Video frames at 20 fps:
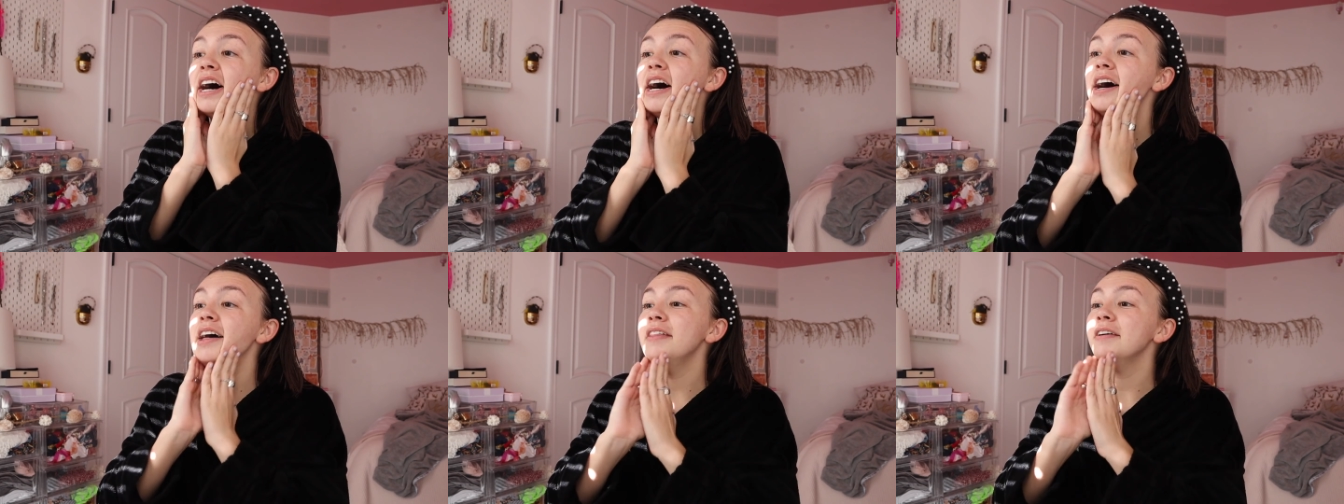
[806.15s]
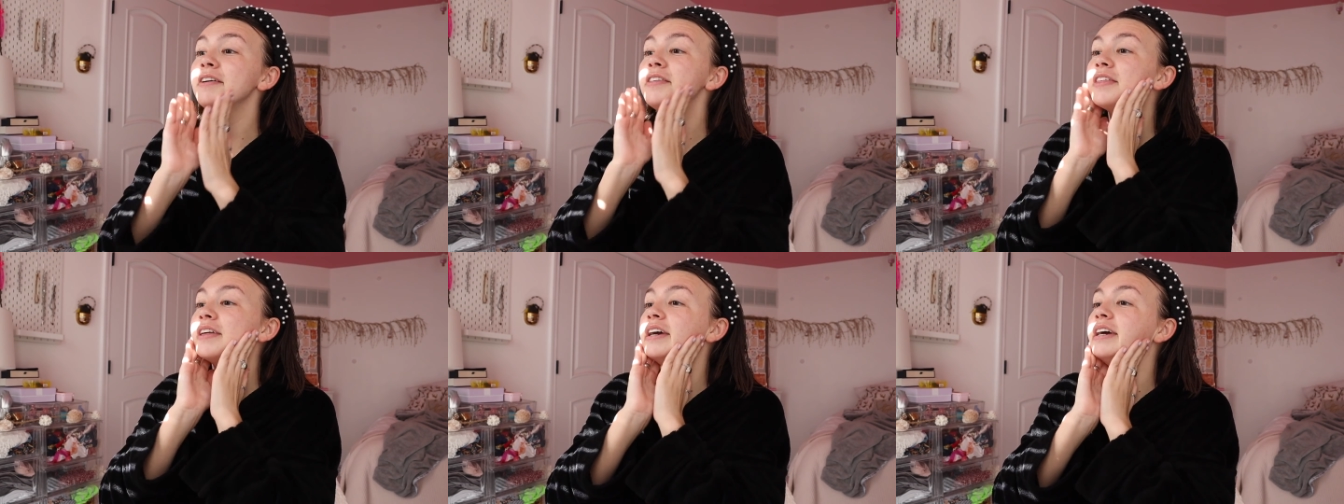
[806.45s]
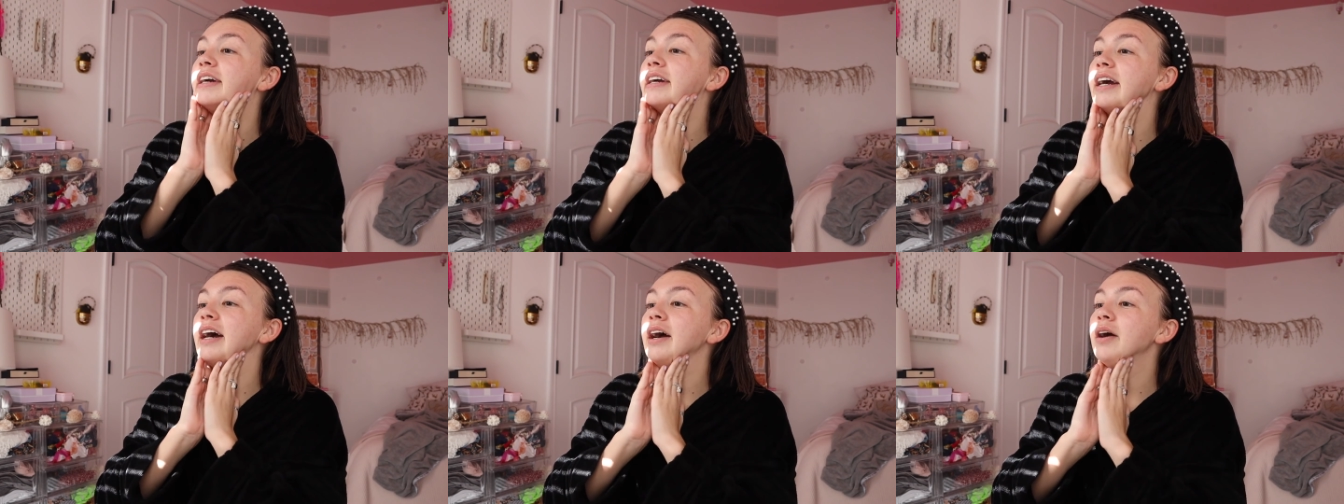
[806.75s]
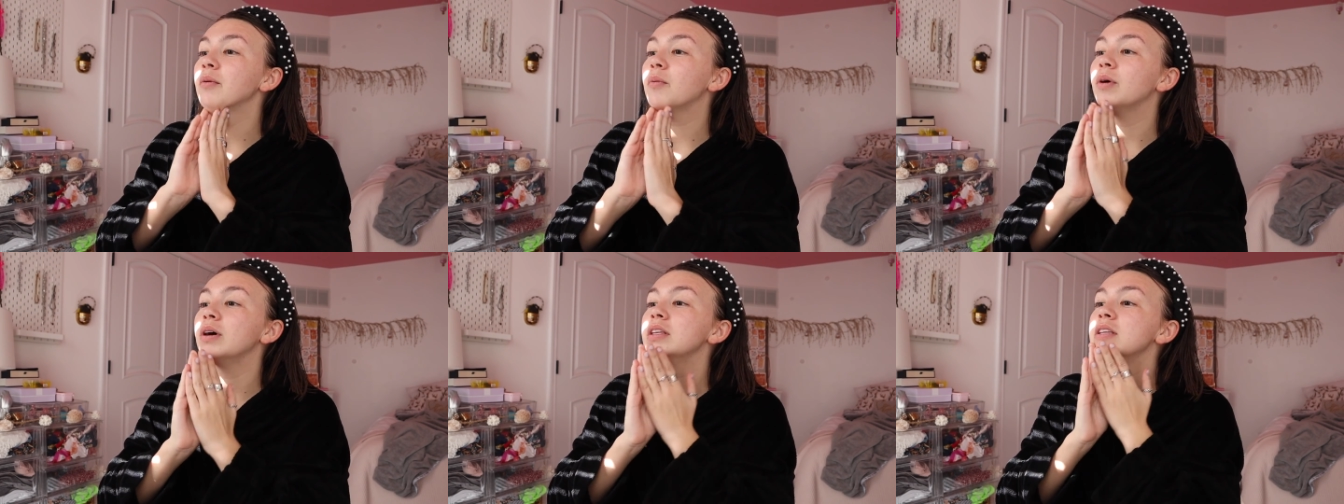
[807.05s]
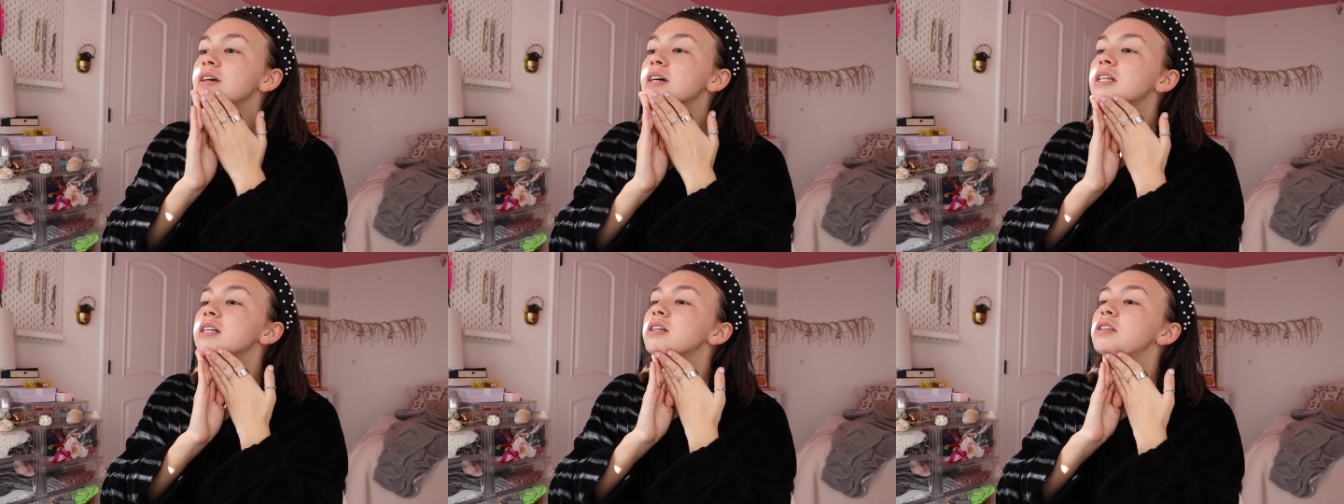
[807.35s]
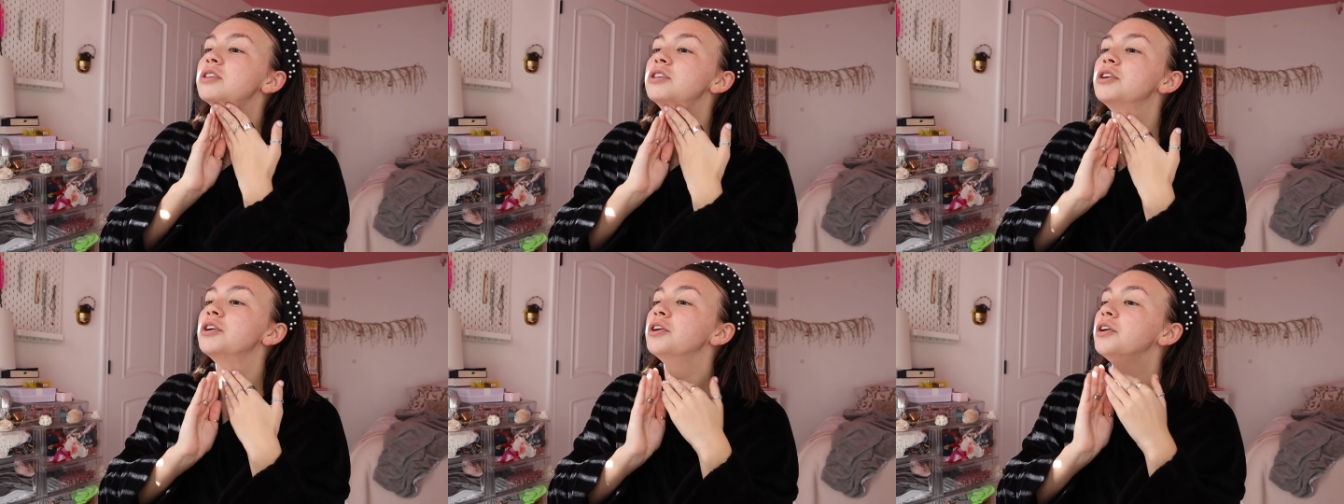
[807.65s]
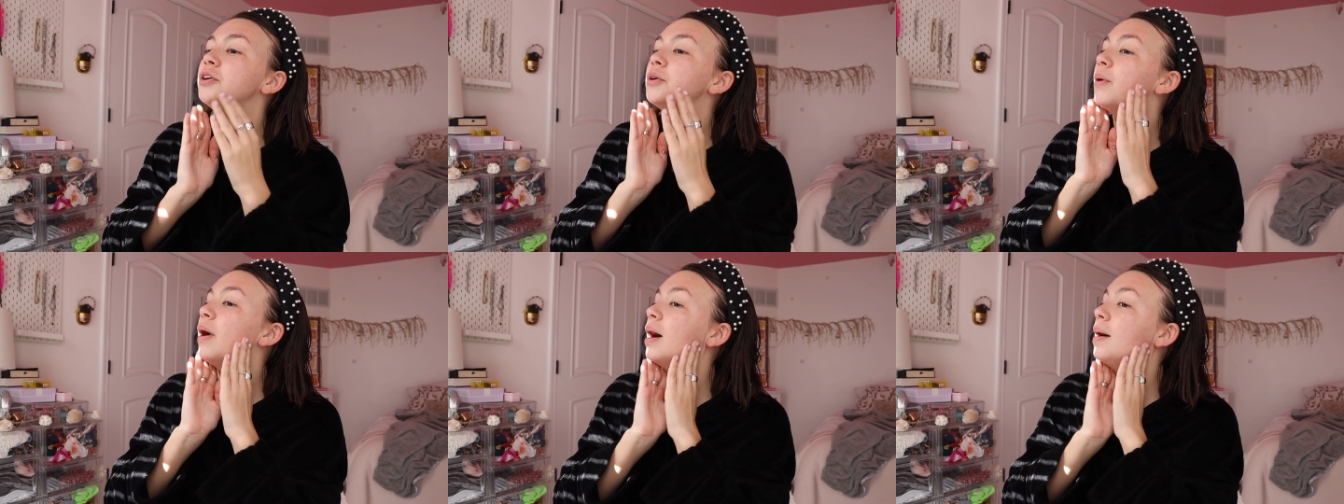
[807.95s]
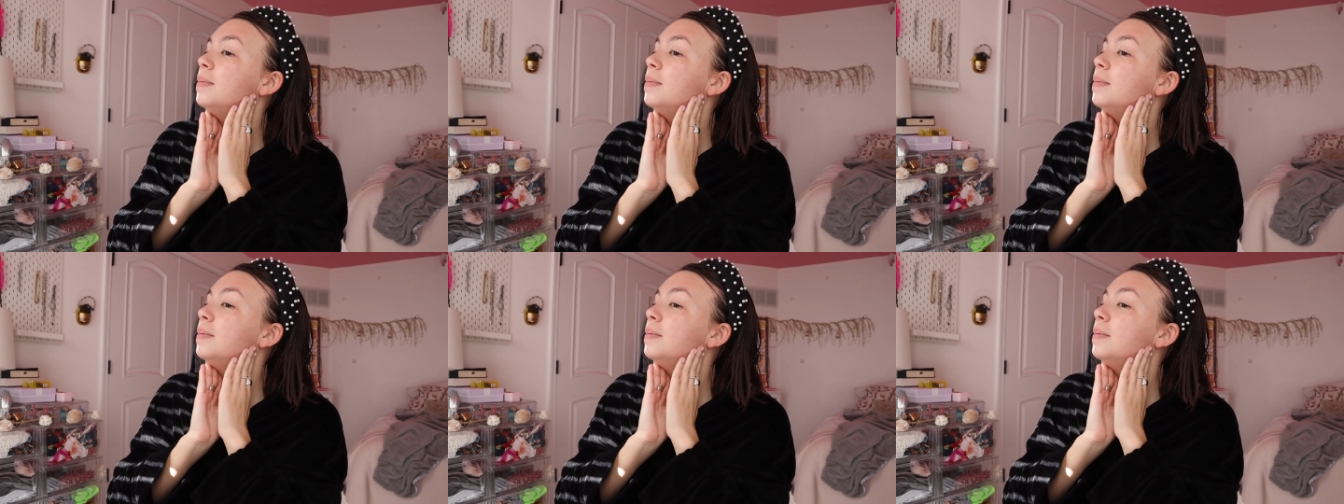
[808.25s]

other thing I wanted to